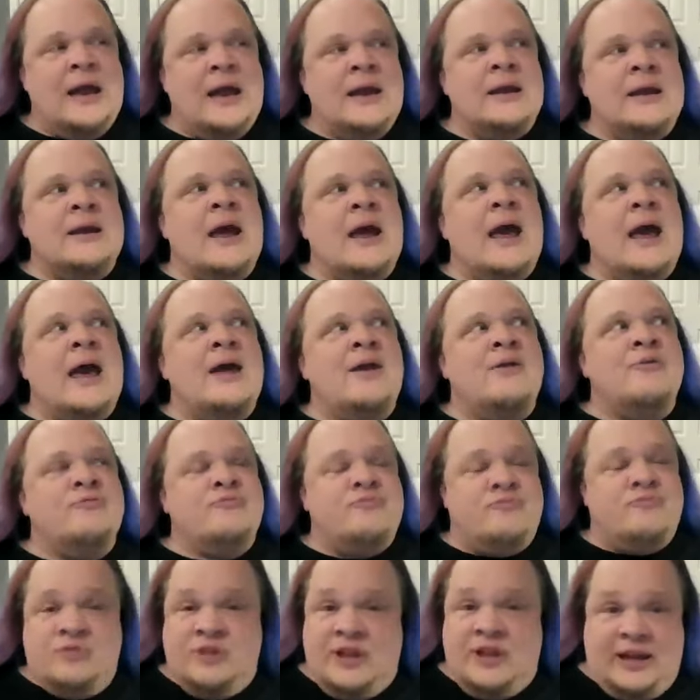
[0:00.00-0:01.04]

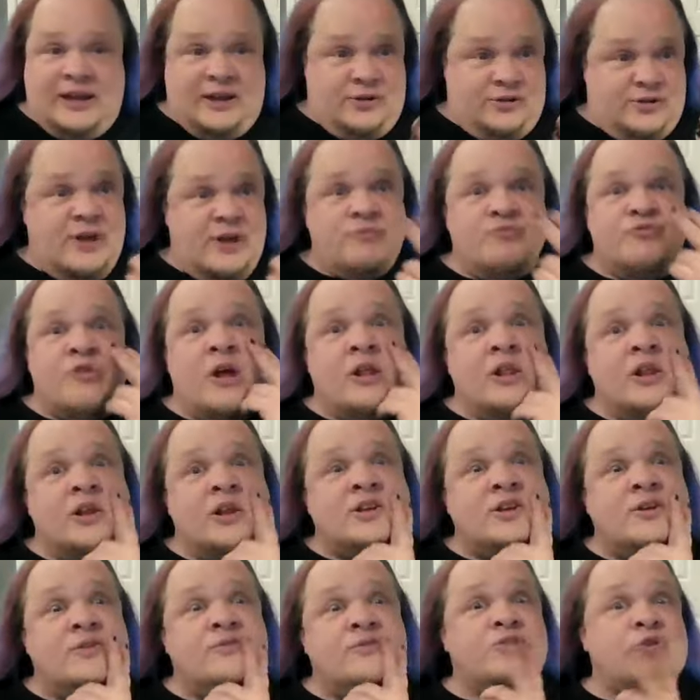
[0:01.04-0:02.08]
And like you said,
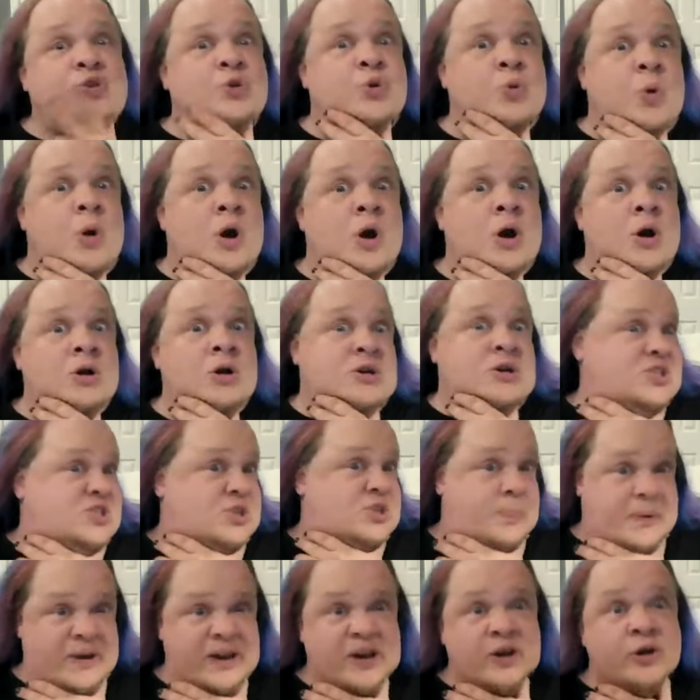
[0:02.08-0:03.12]
relatives who are
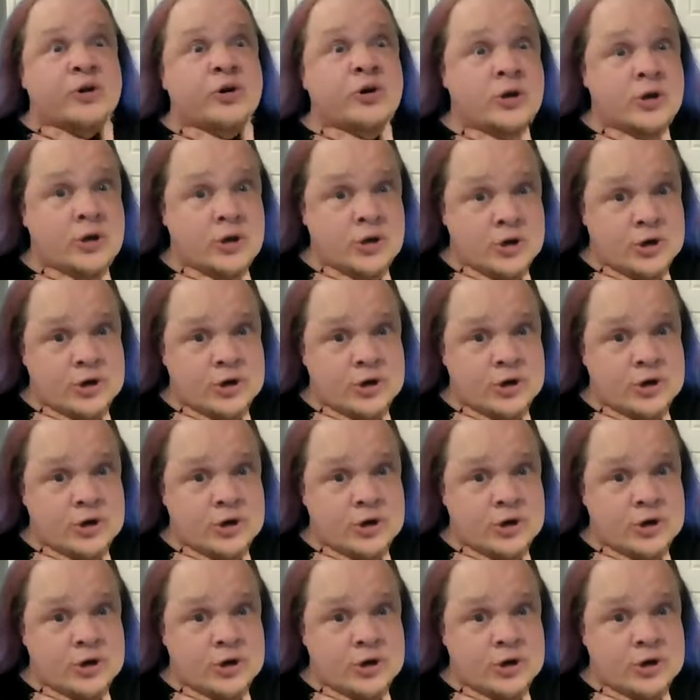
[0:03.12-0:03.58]
disappeared,